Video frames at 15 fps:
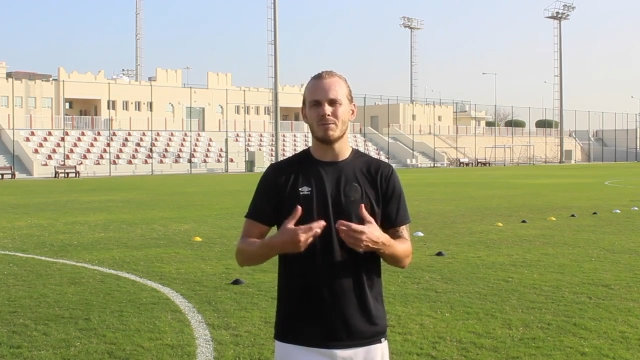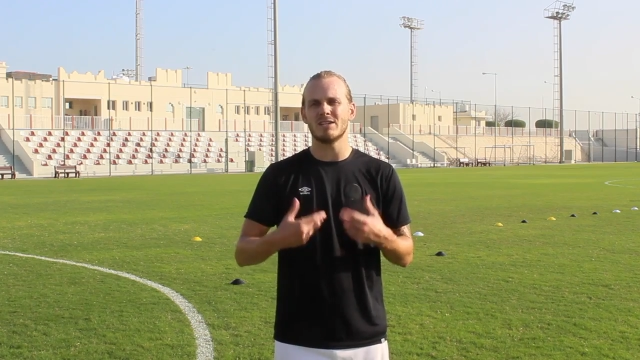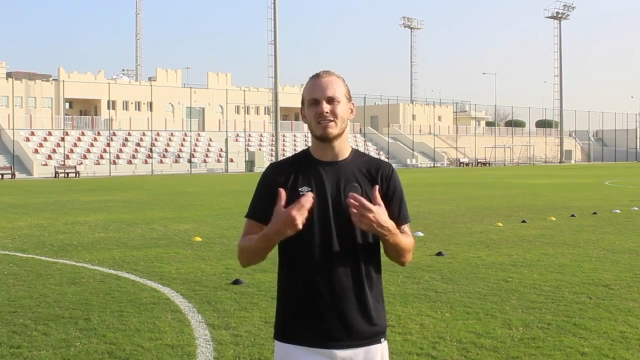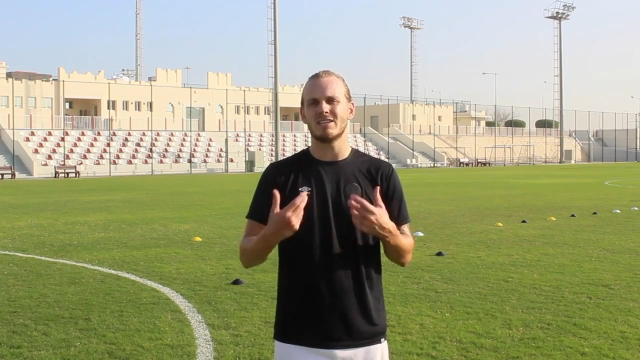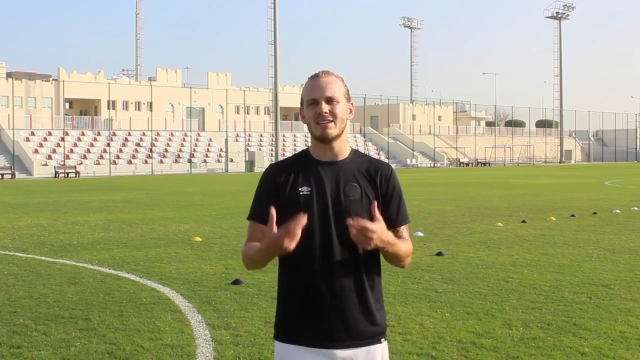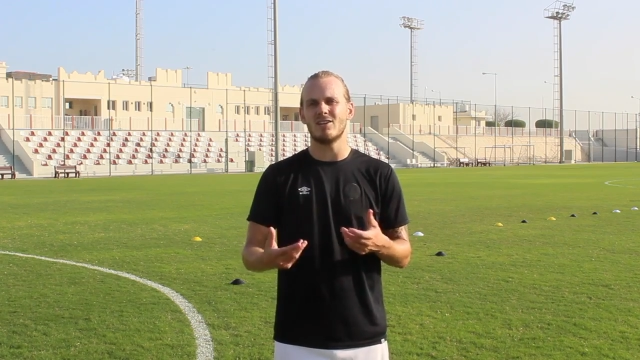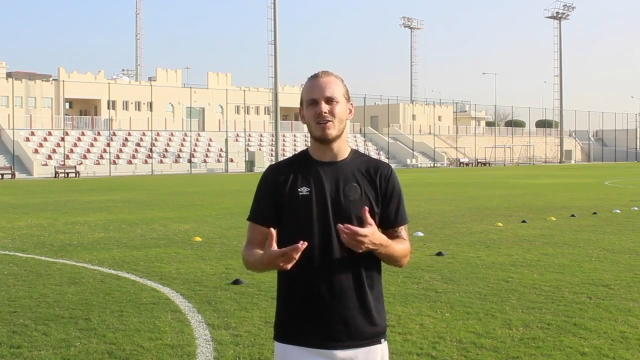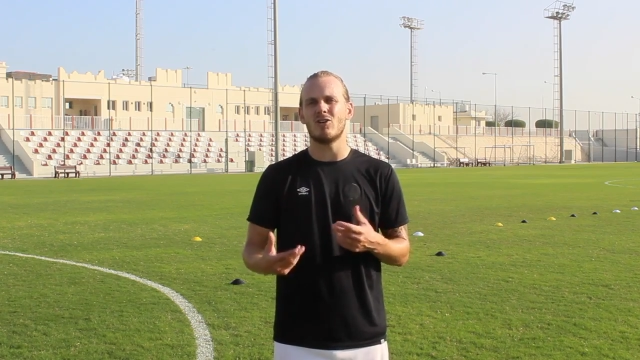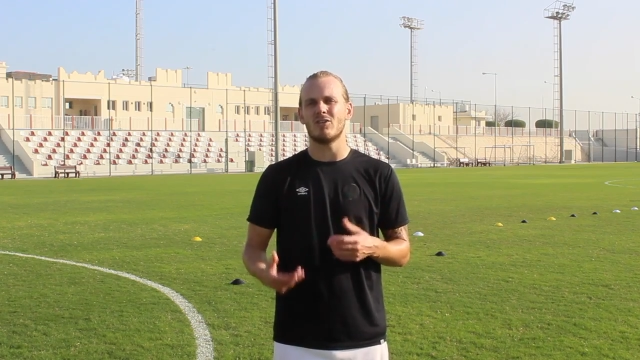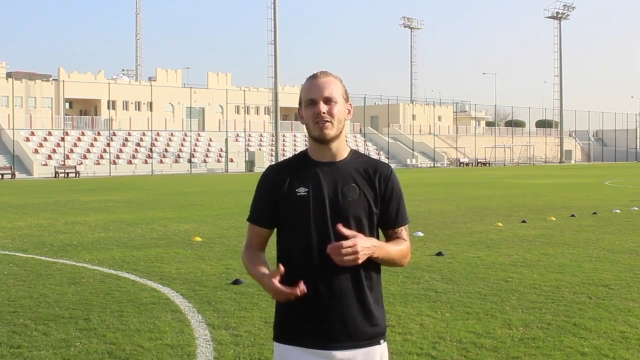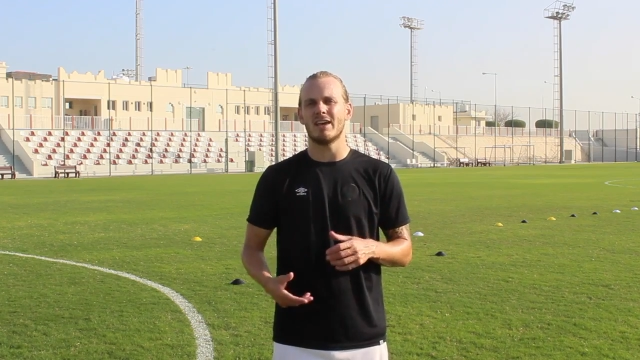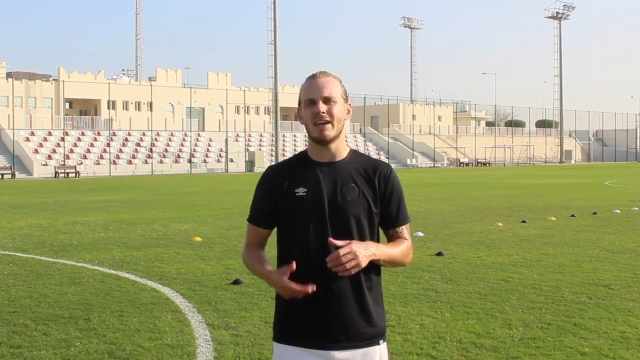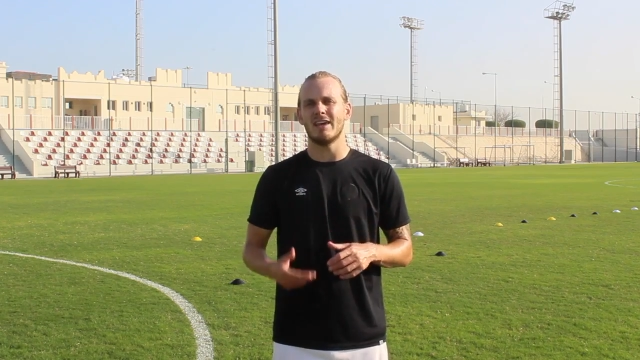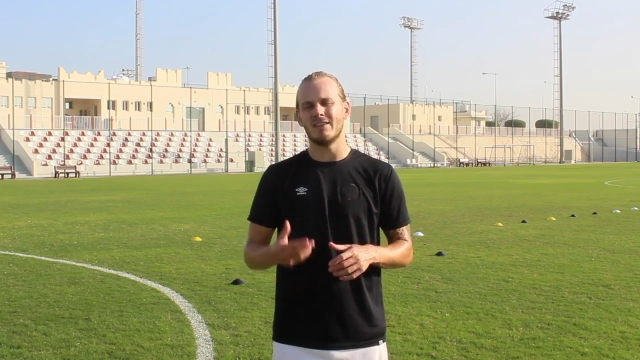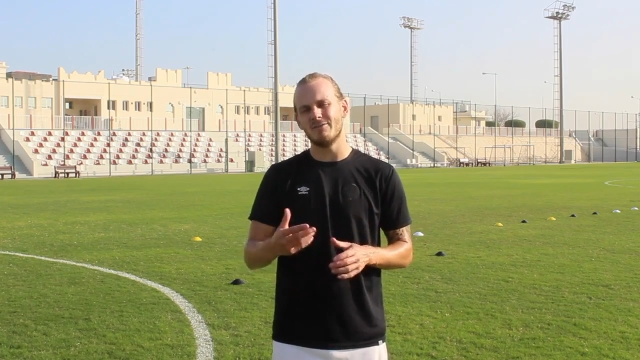be seeing a lot of
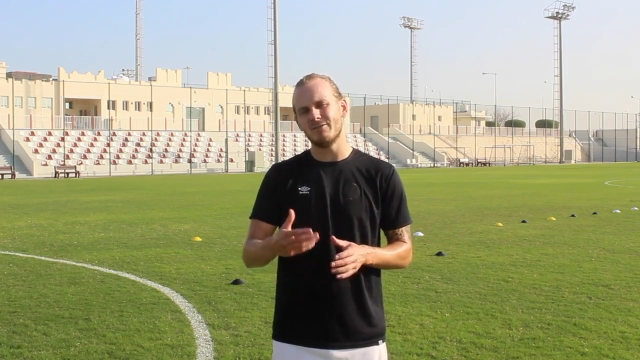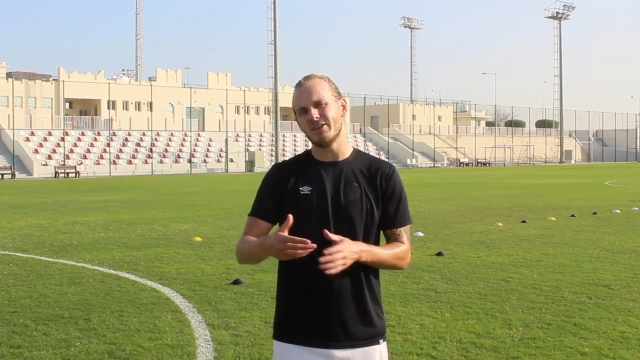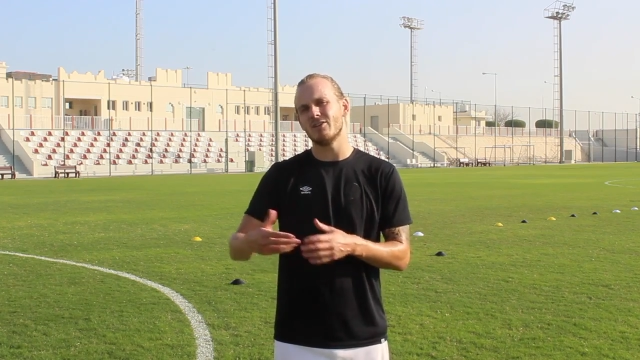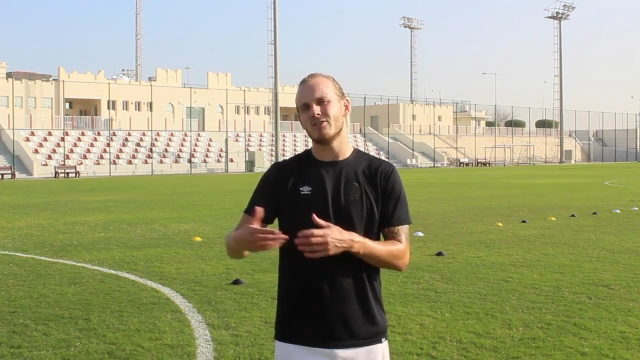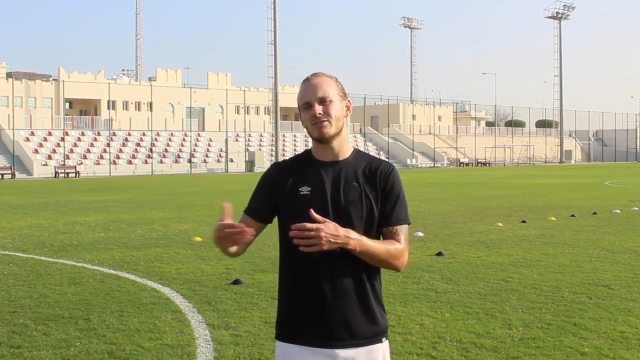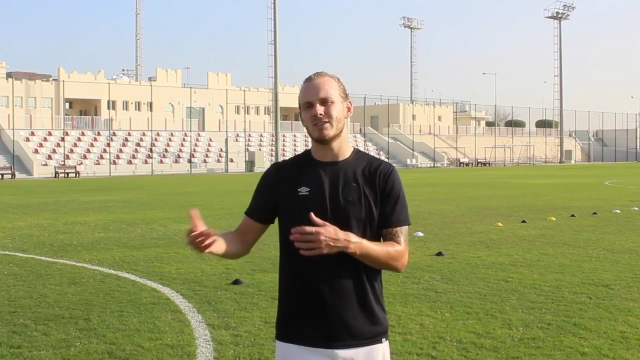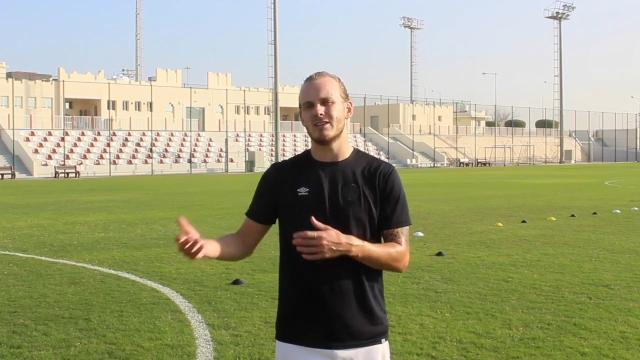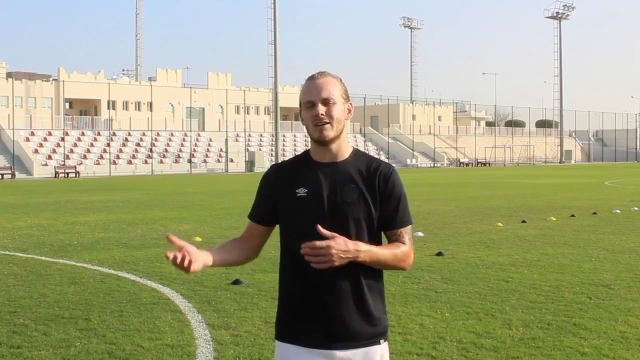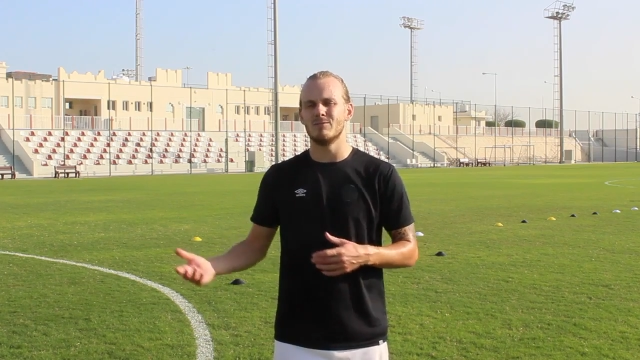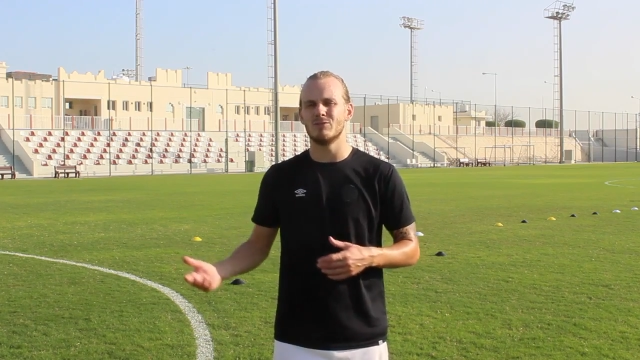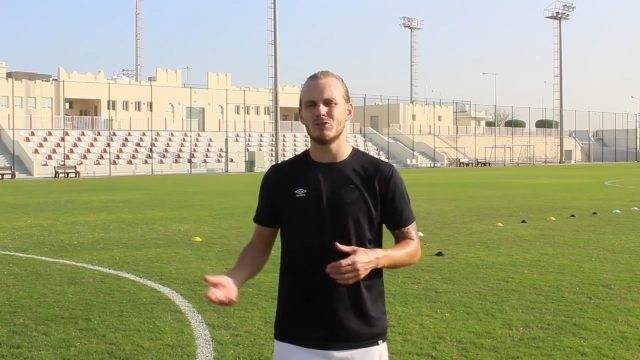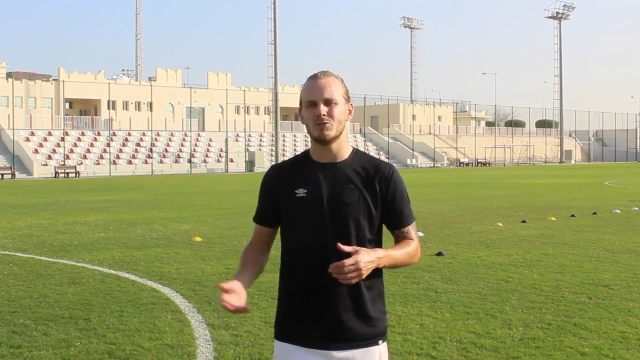that in the videos that I'm